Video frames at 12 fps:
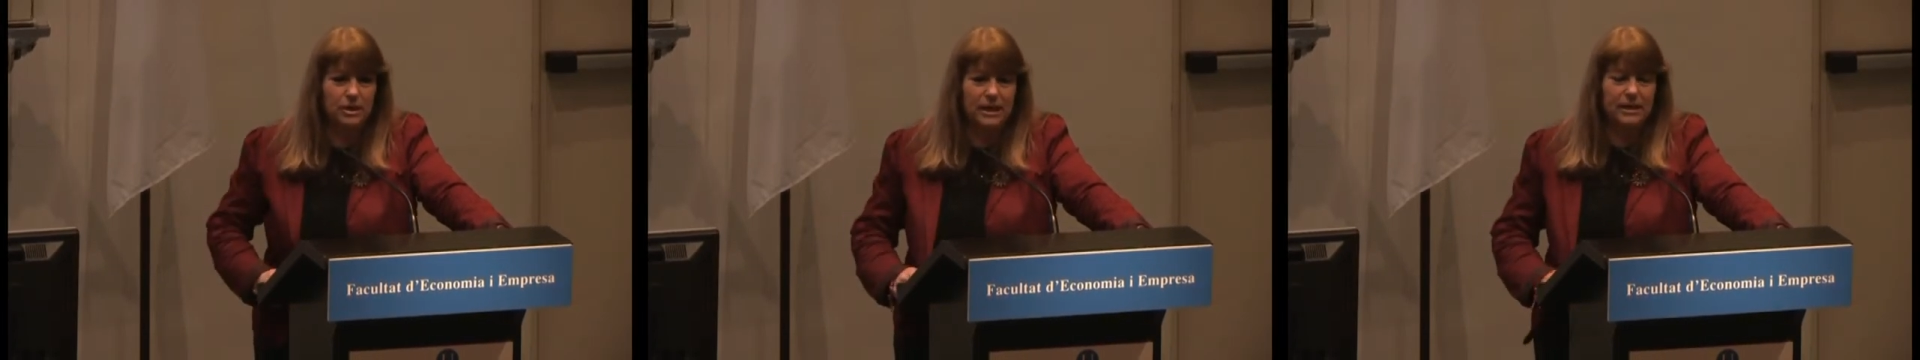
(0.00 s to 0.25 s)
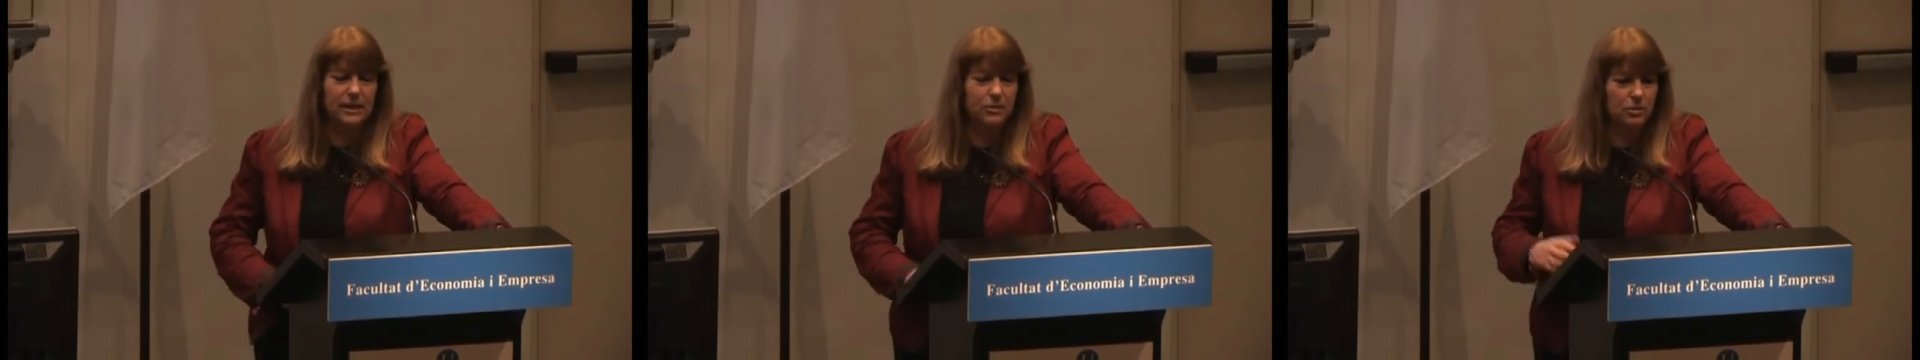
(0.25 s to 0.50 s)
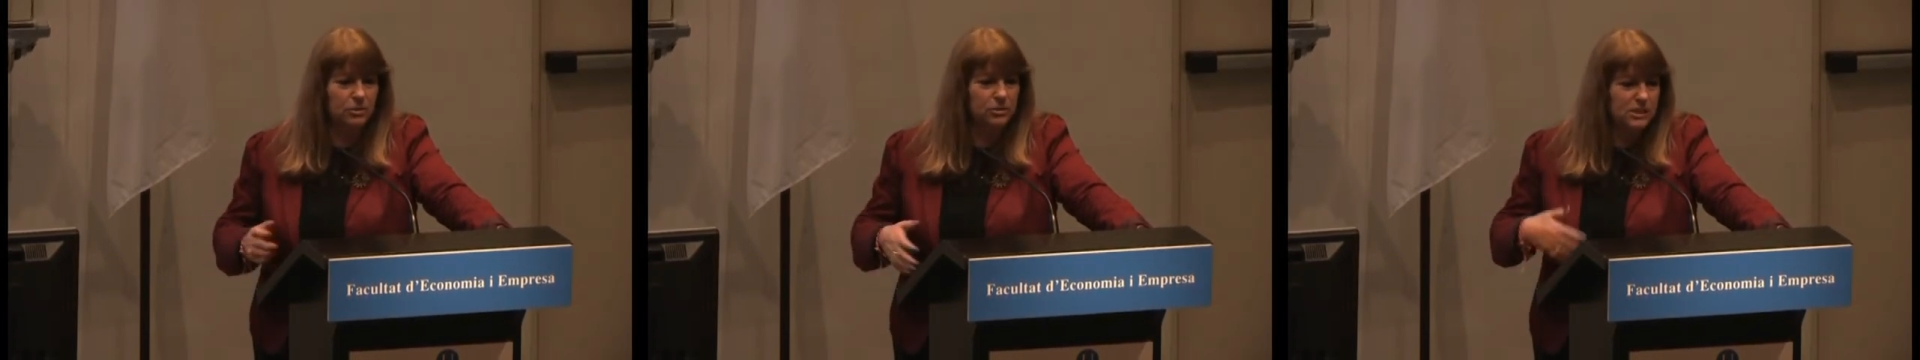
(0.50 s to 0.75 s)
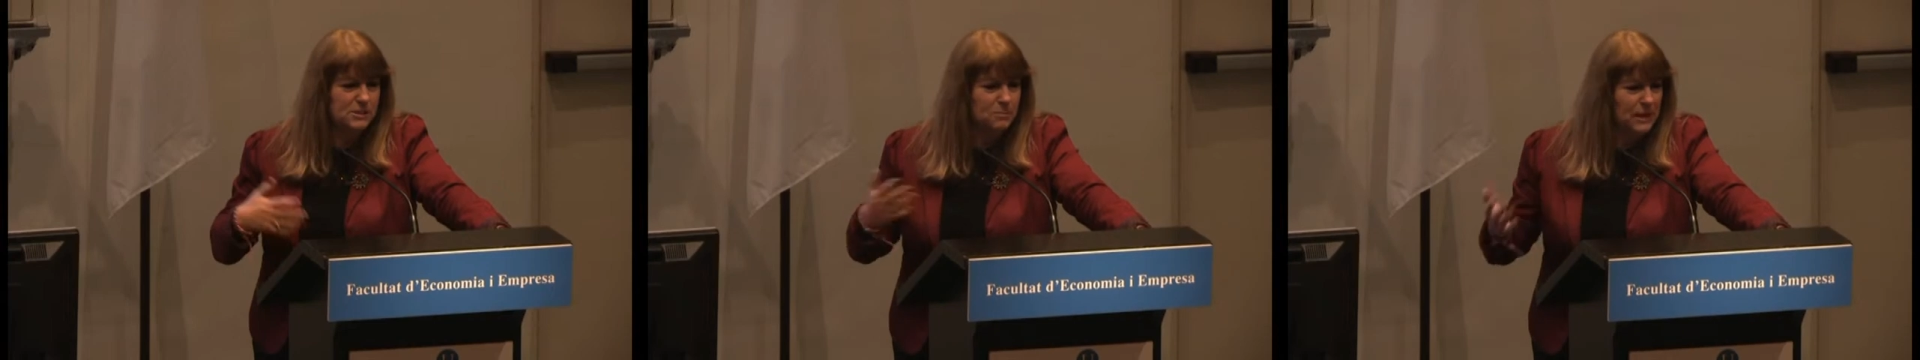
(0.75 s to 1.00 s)
I cannot
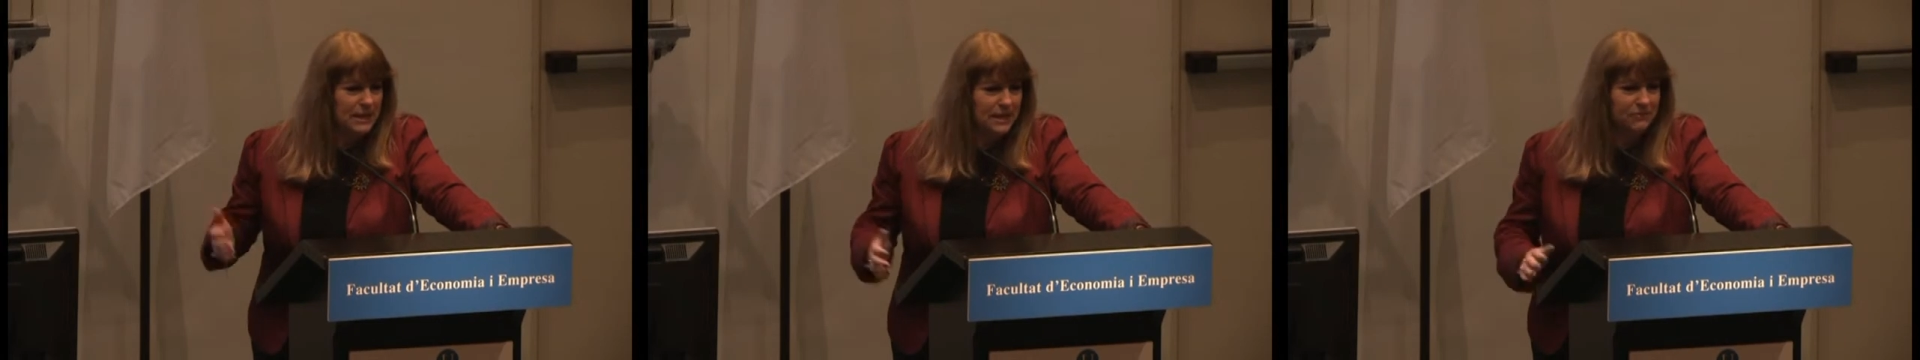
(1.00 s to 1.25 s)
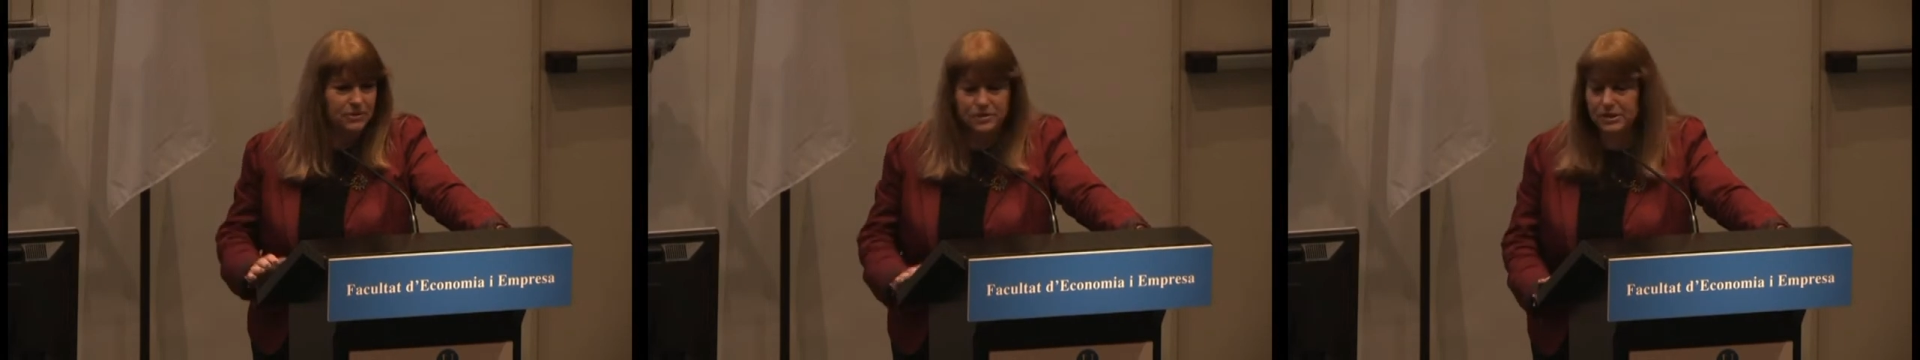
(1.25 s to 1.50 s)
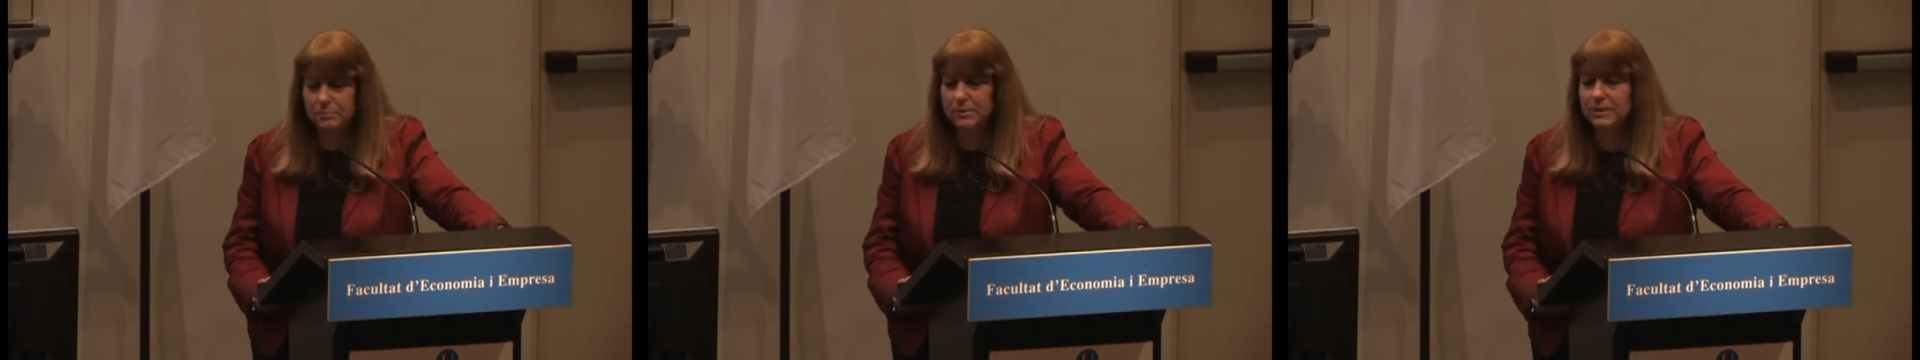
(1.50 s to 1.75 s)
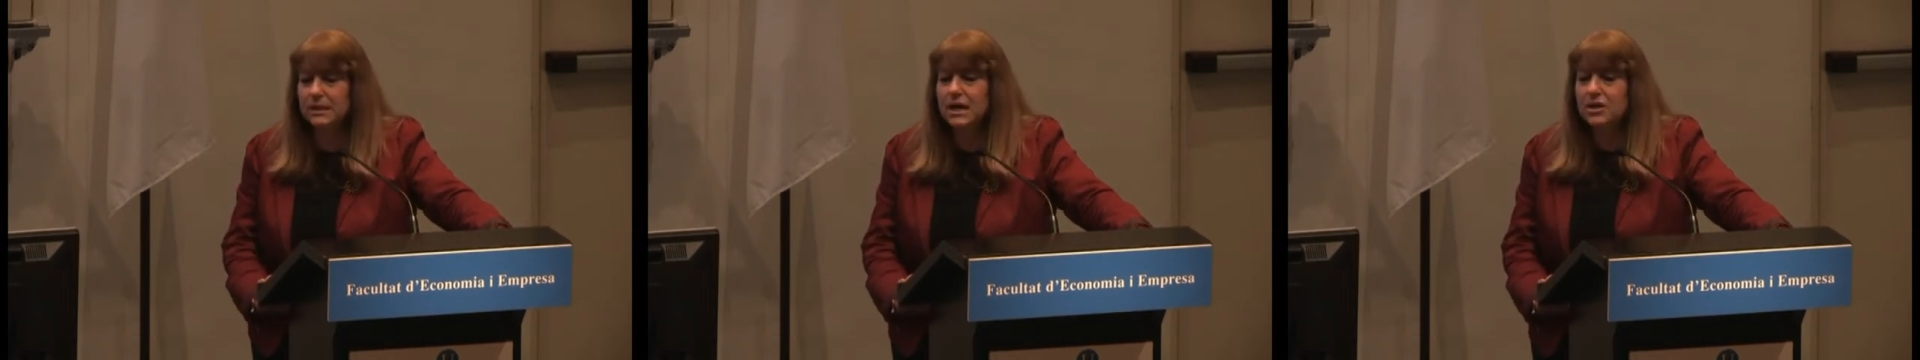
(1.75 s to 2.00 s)
explain everything,
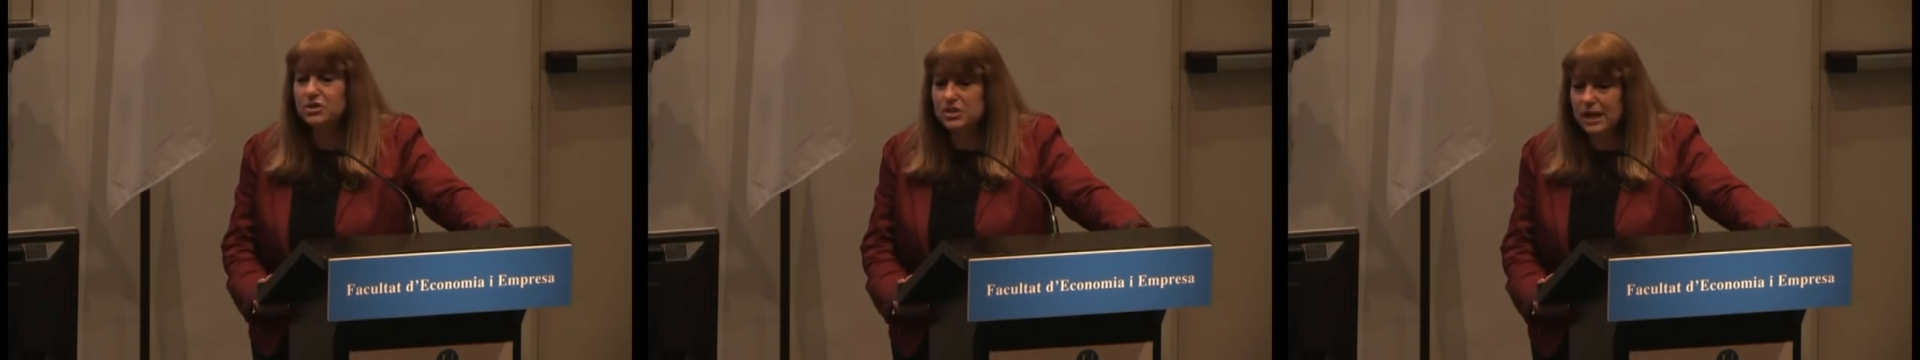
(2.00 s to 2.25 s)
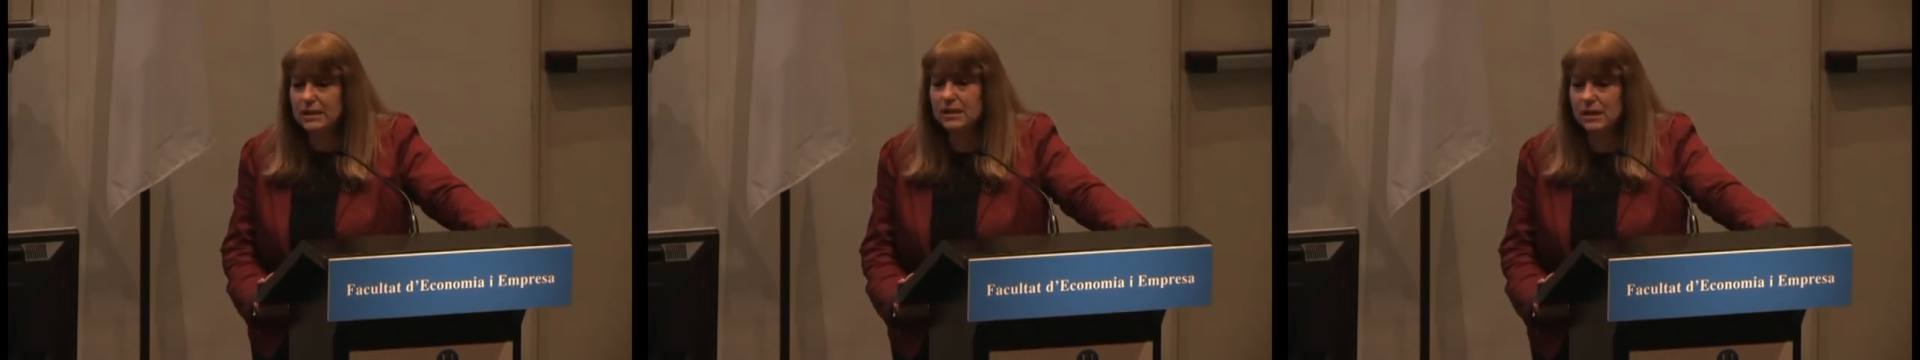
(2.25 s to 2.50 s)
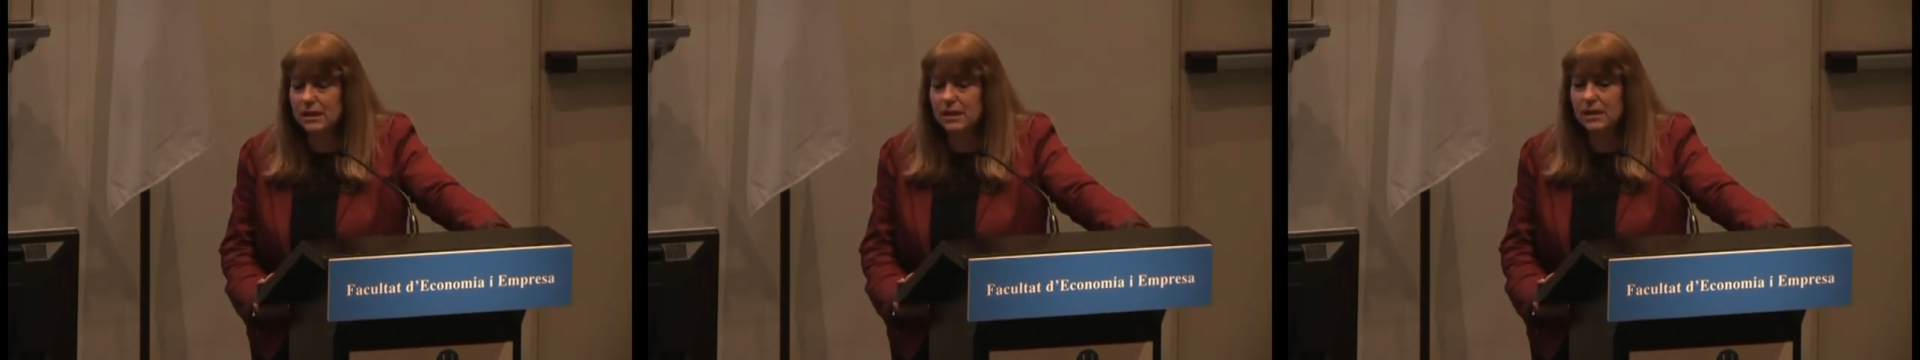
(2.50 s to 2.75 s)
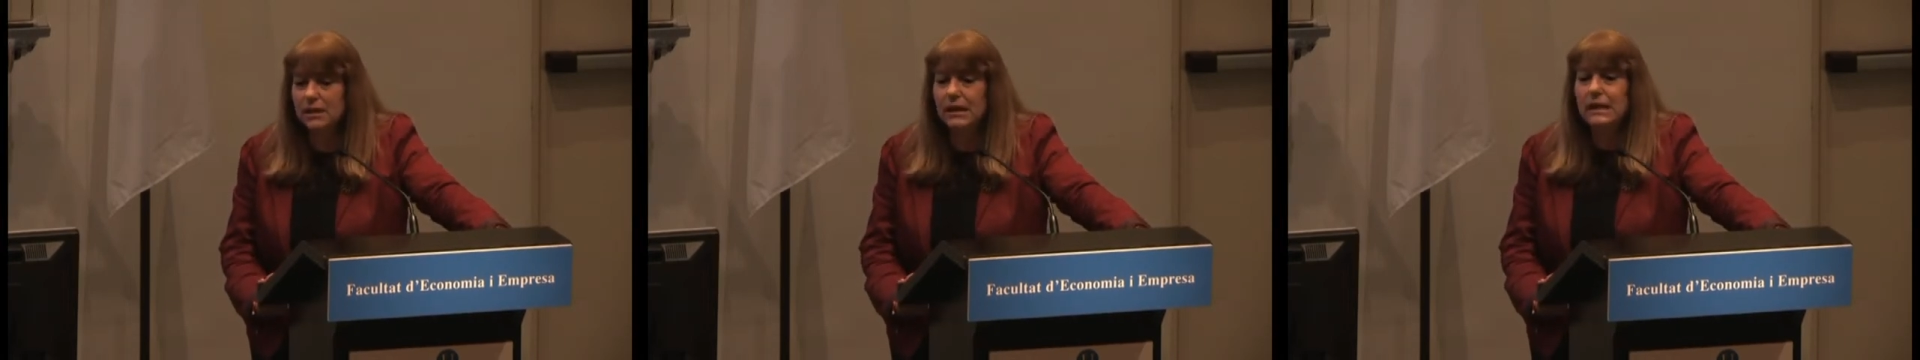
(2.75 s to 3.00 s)
but generally,